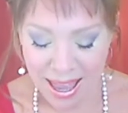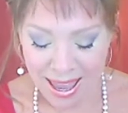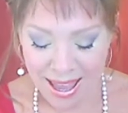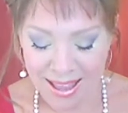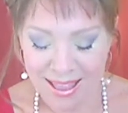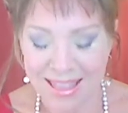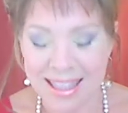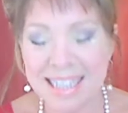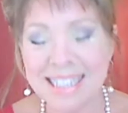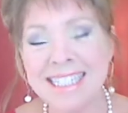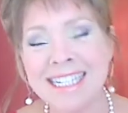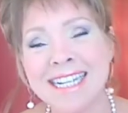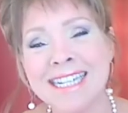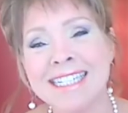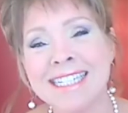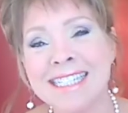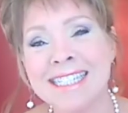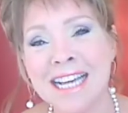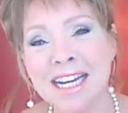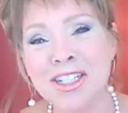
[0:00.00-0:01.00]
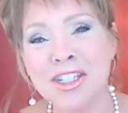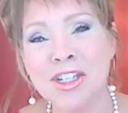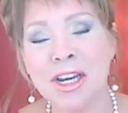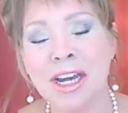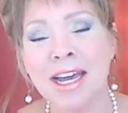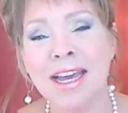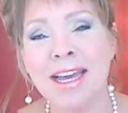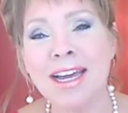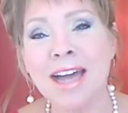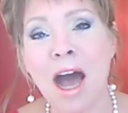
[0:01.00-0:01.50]
And this is such
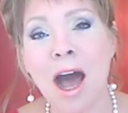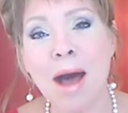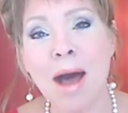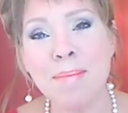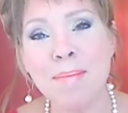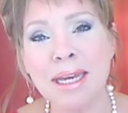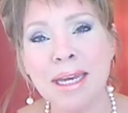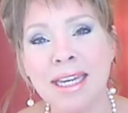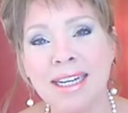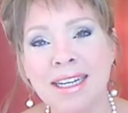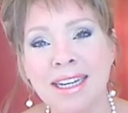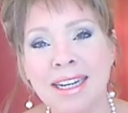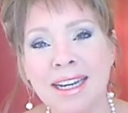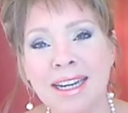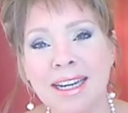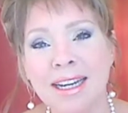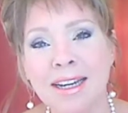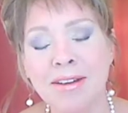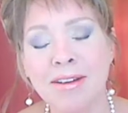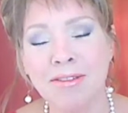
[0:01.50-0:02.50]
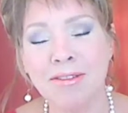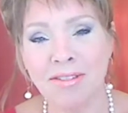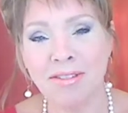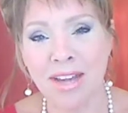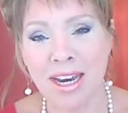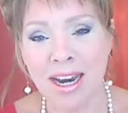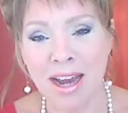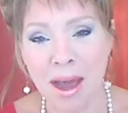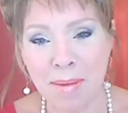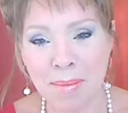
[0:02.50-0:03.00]
a common
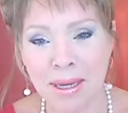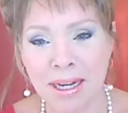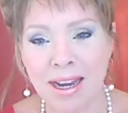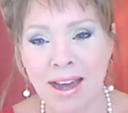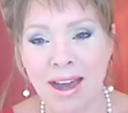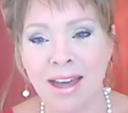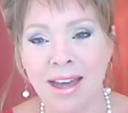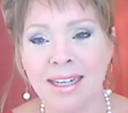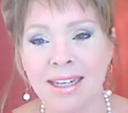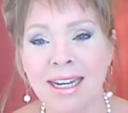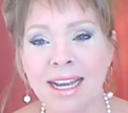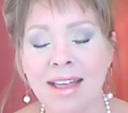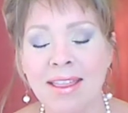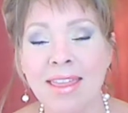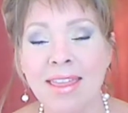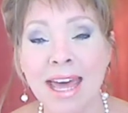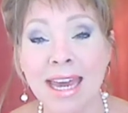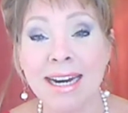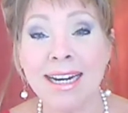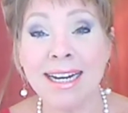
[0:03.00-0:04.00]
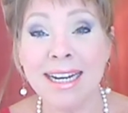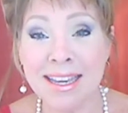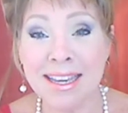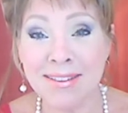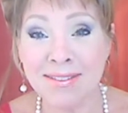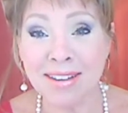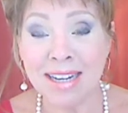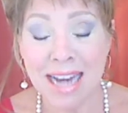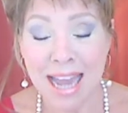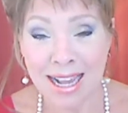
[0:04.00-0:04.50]
phenomenon that it
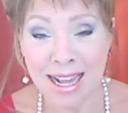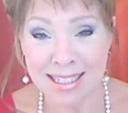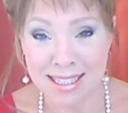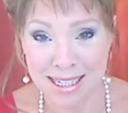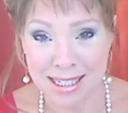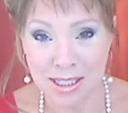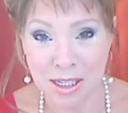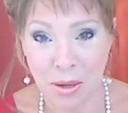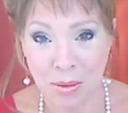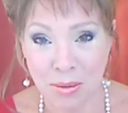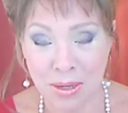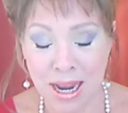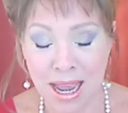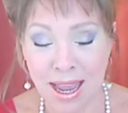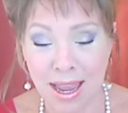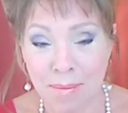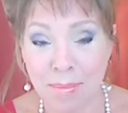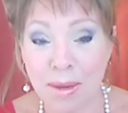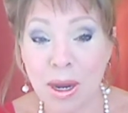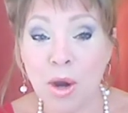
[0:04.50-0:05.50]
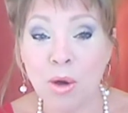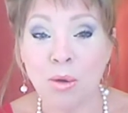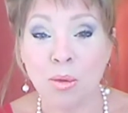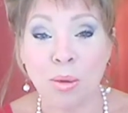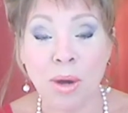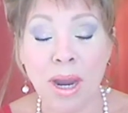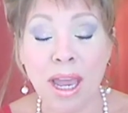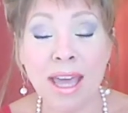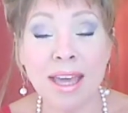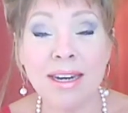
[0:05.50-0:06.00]
even has its own name,
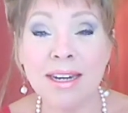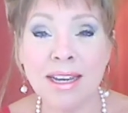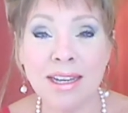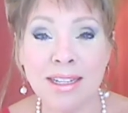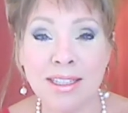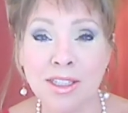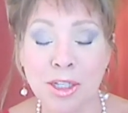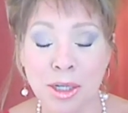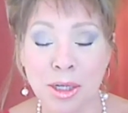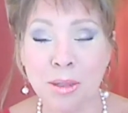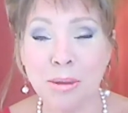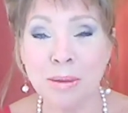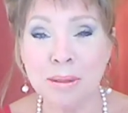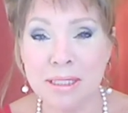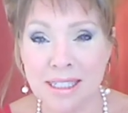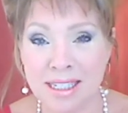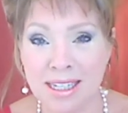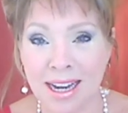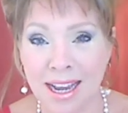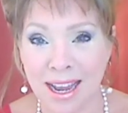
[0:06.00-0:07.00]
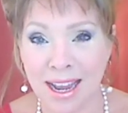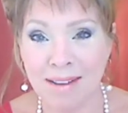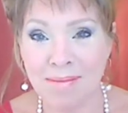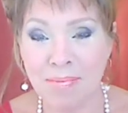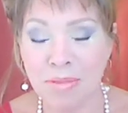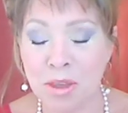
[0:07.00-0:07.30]
Red Tuesday.